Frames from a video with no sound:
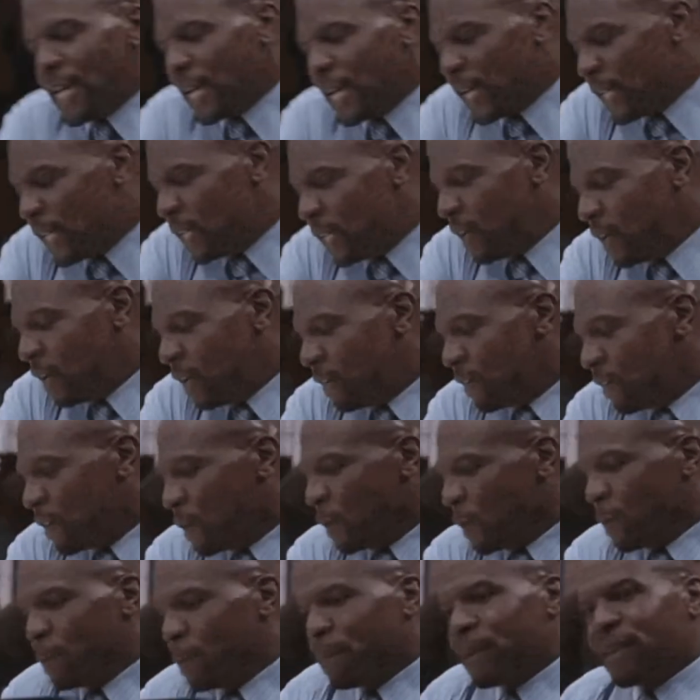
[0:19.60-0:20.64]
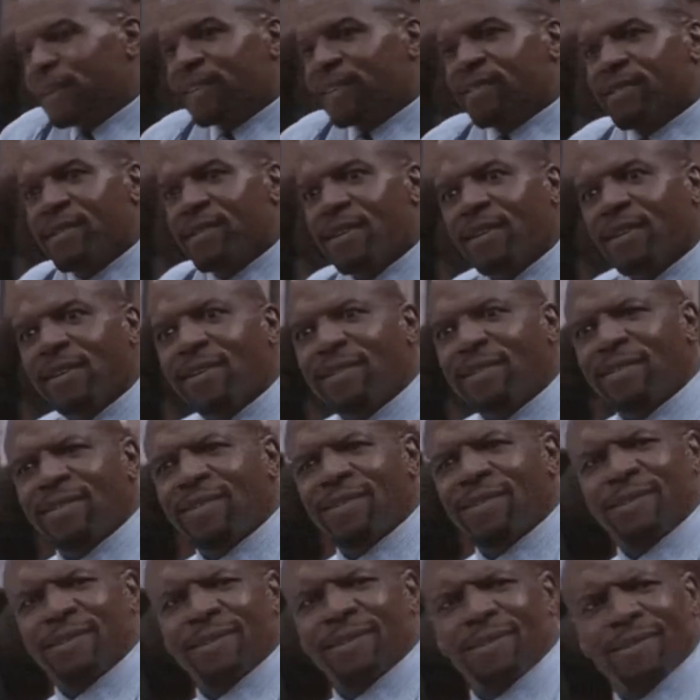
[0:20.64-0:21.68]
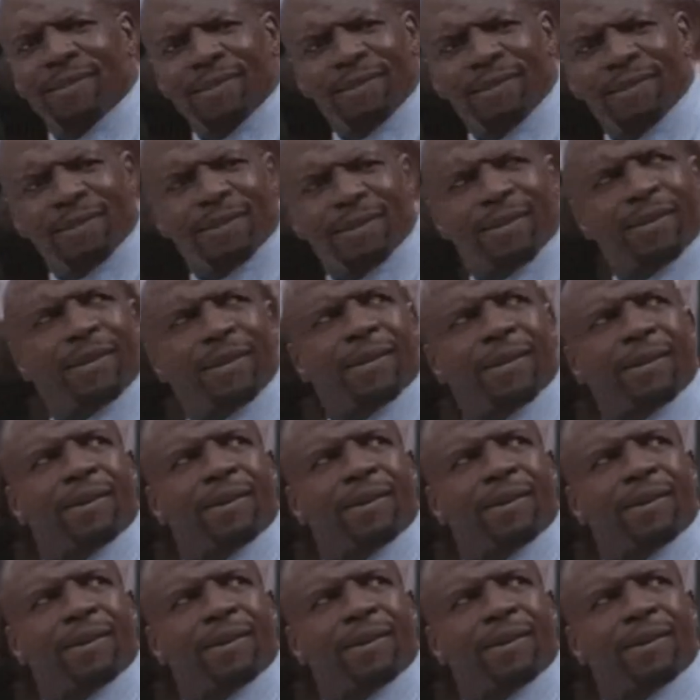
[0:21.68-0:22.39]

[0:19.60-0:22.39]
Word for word: it's none of y'all business if she pregnant. To be